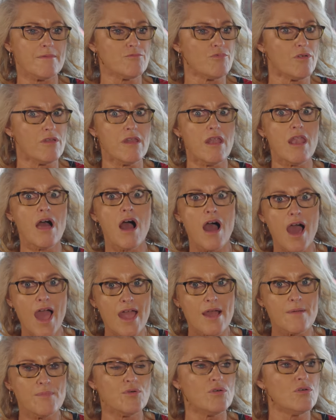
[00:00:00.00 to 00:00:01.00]

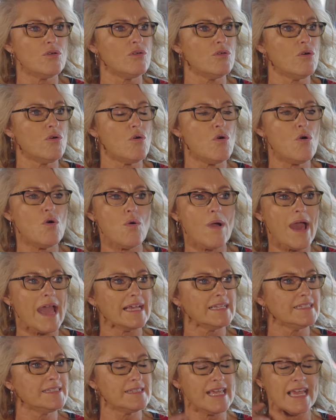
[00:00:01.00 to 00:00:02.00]
reliable,
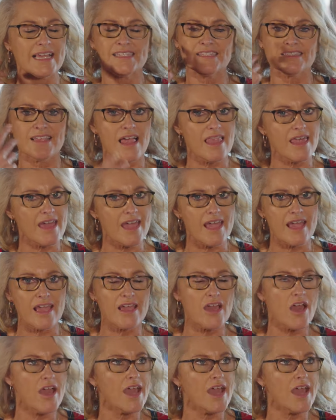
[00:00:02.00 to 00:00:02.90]
always excelling and